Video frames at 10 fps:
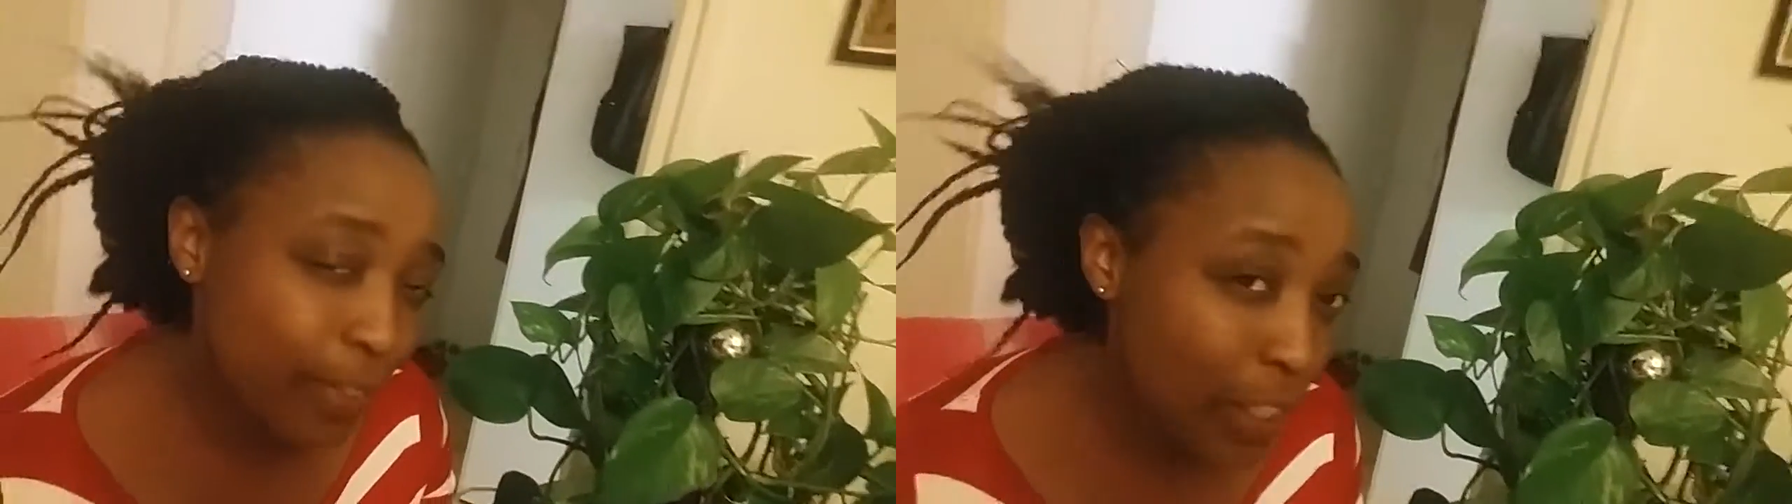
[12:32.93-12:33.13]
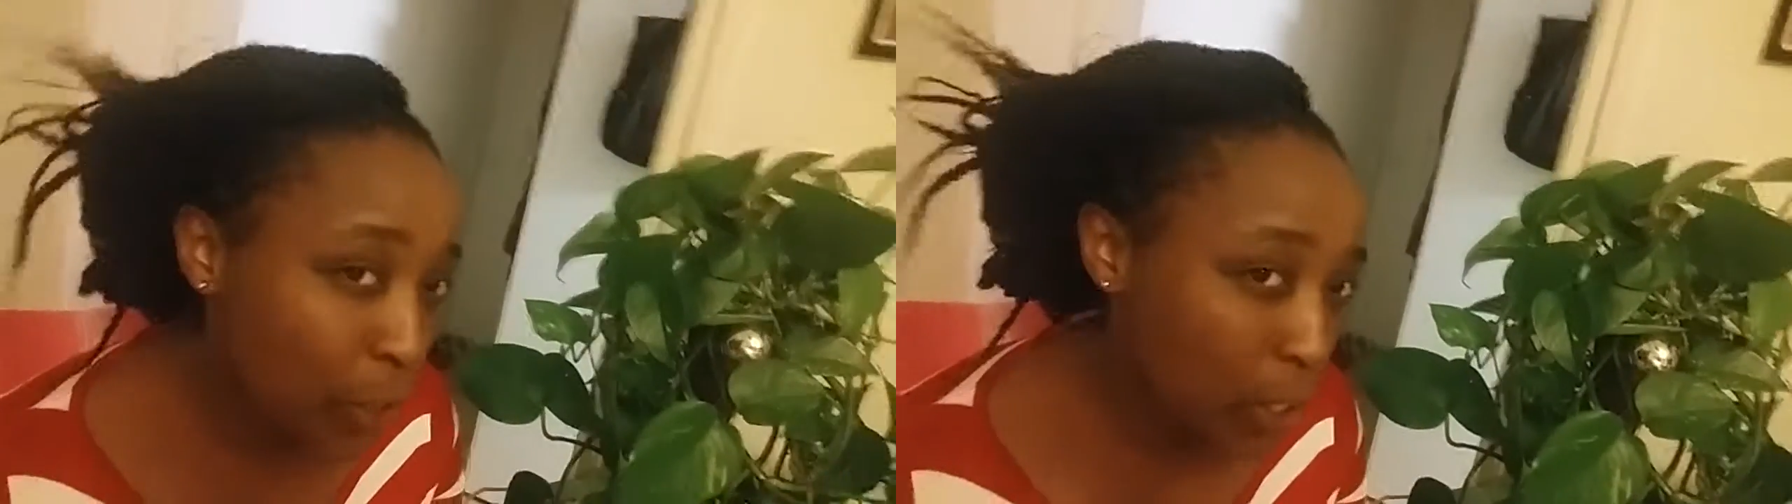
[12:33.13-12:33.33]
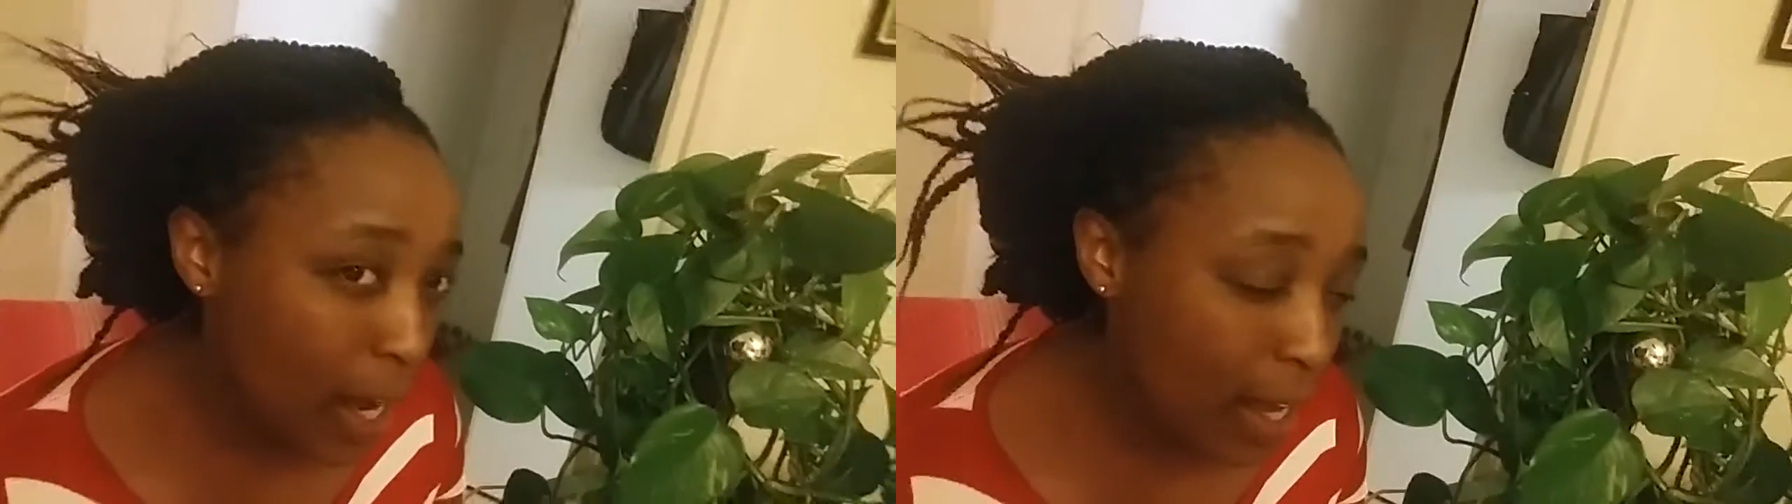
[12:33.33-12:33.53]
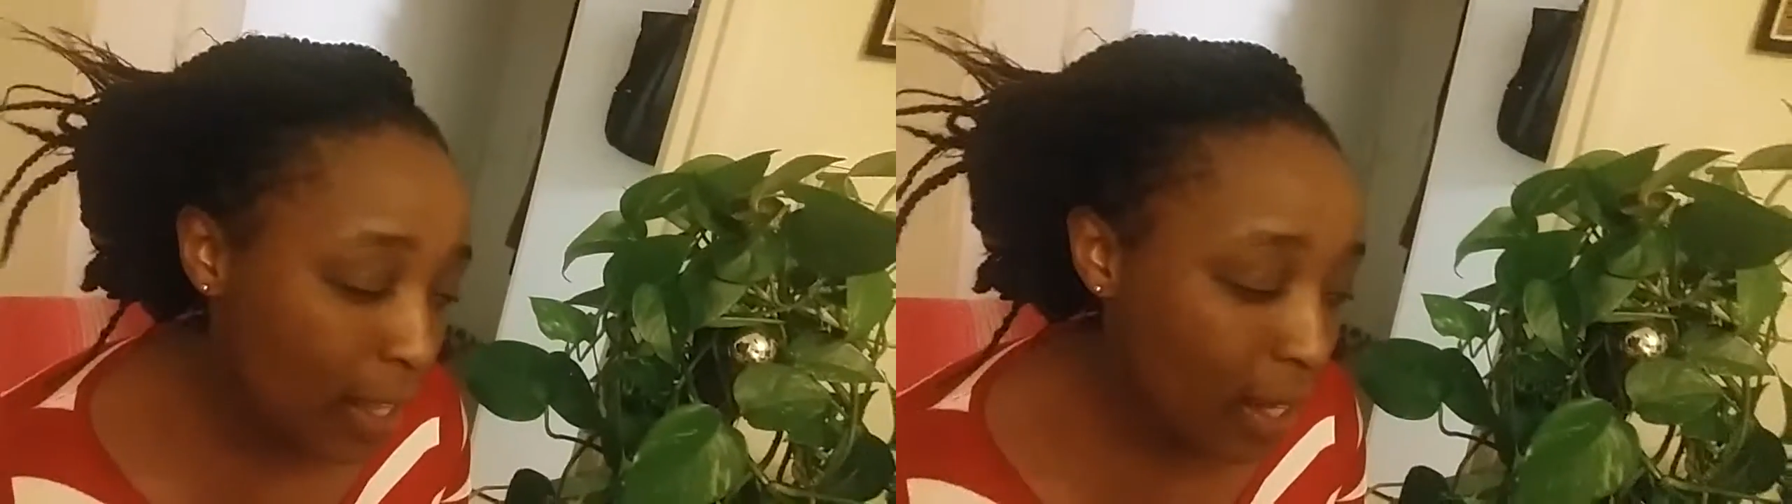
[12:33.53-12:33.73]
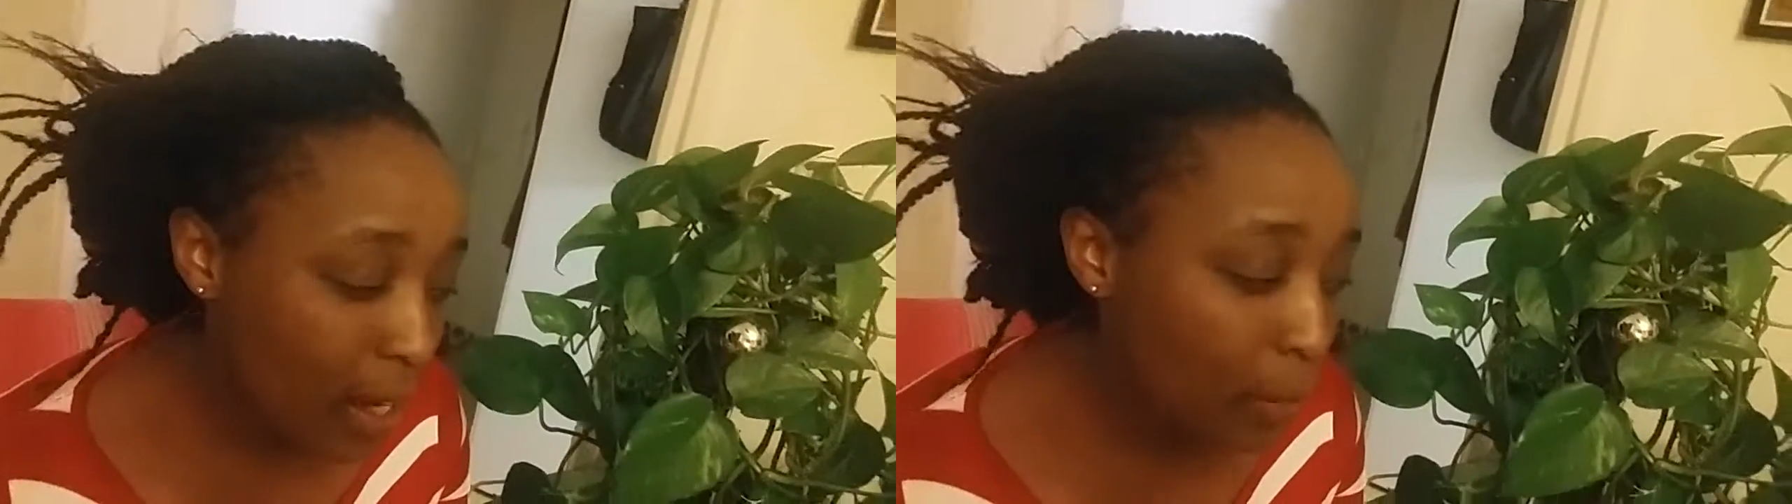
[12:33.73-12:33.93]
each
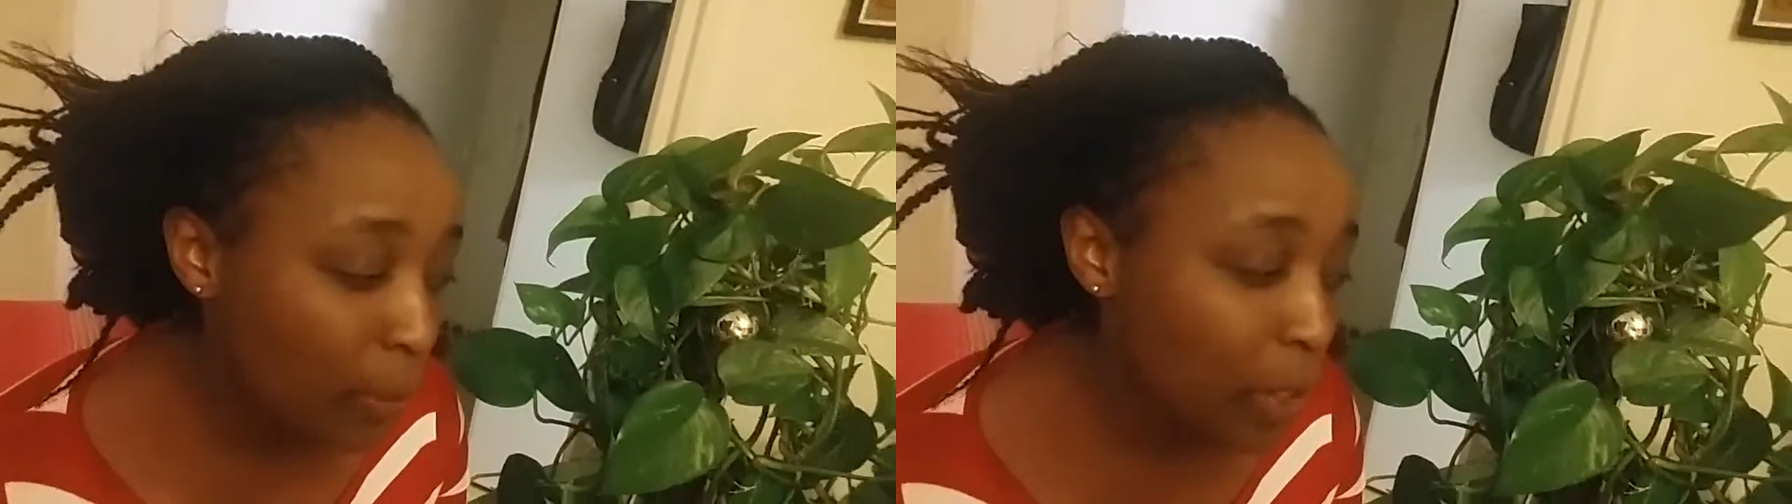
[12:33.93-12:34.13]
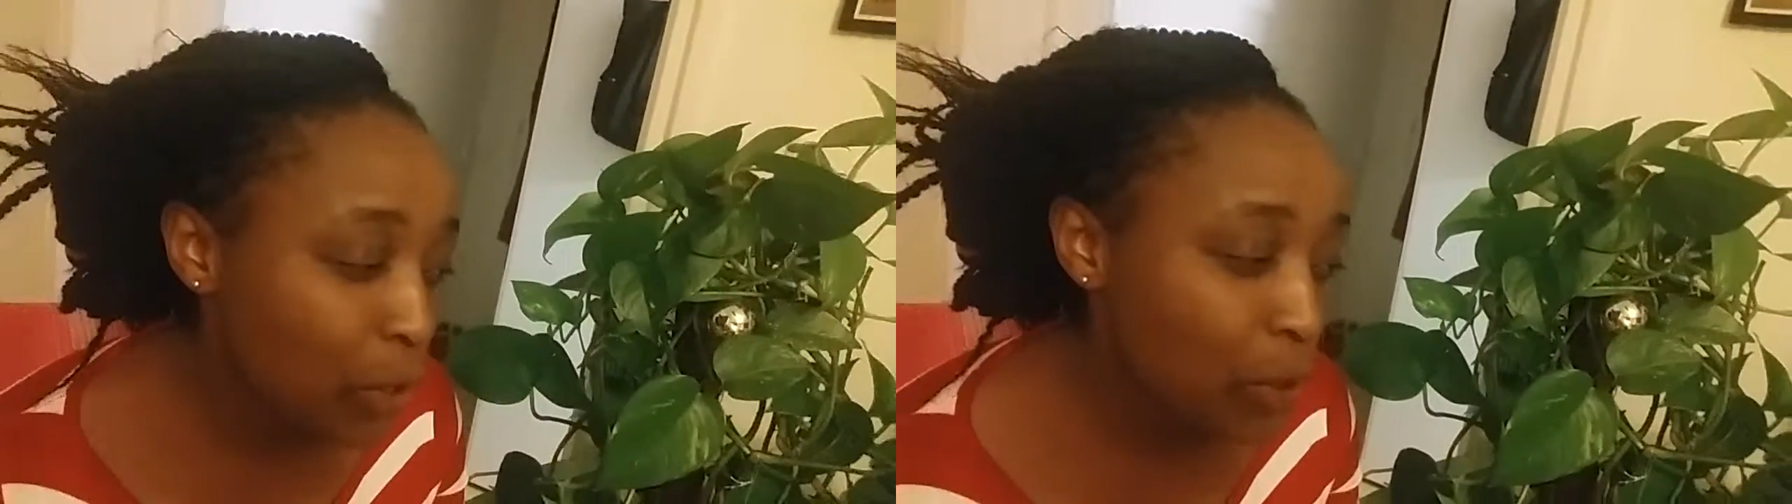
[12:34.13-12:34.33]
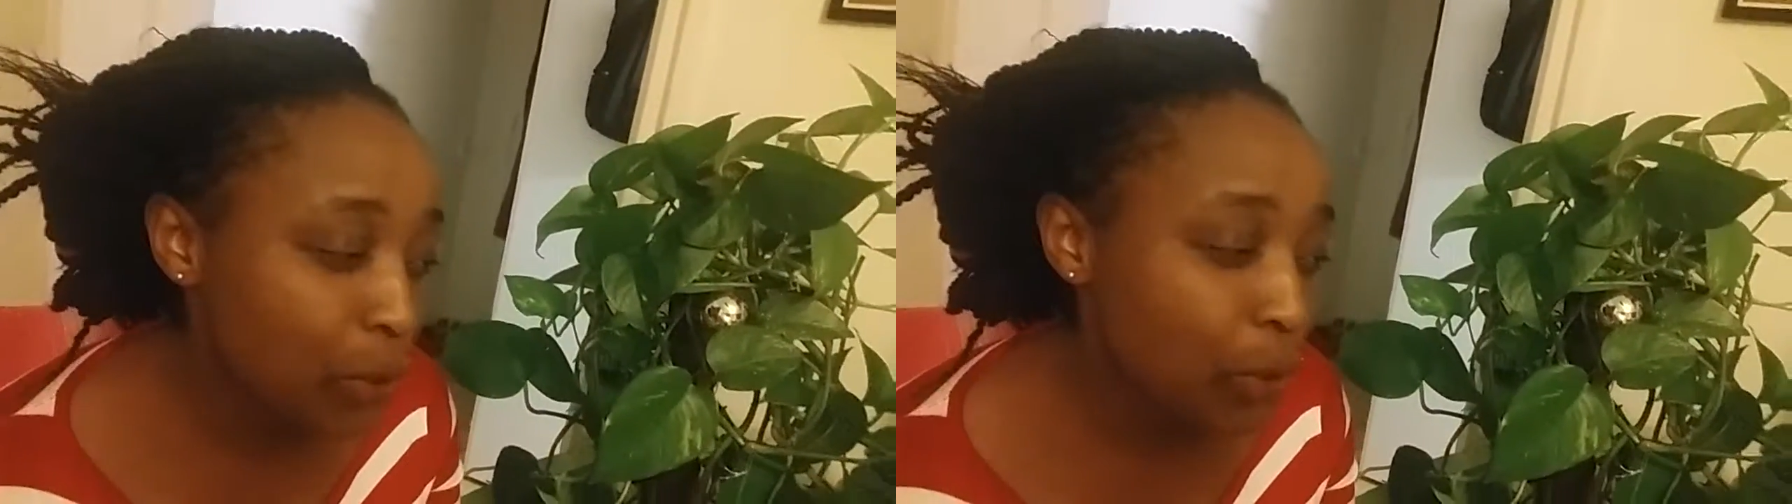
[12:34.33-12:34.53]
other, I wish